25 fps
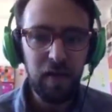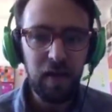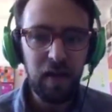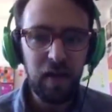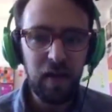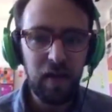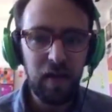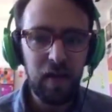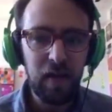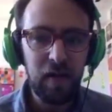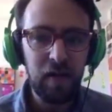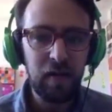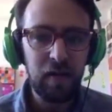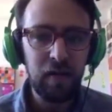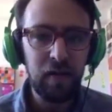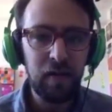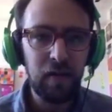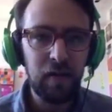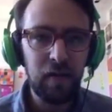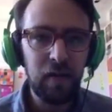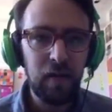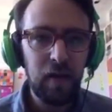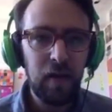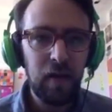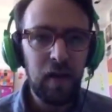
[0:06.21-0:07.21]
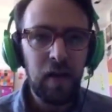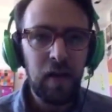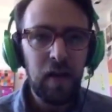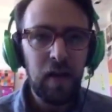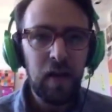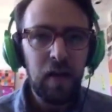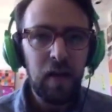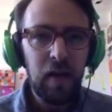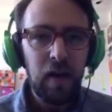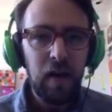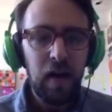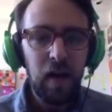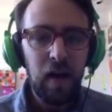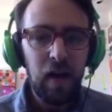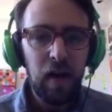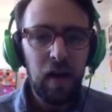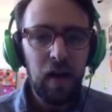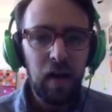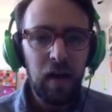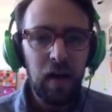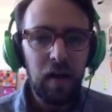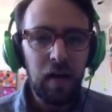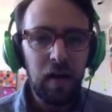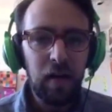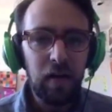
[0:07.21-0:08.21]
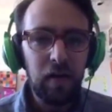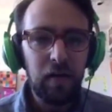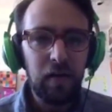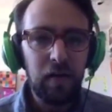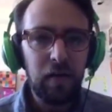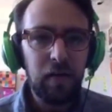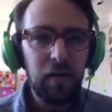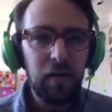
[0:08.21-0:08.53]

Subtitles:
and uh,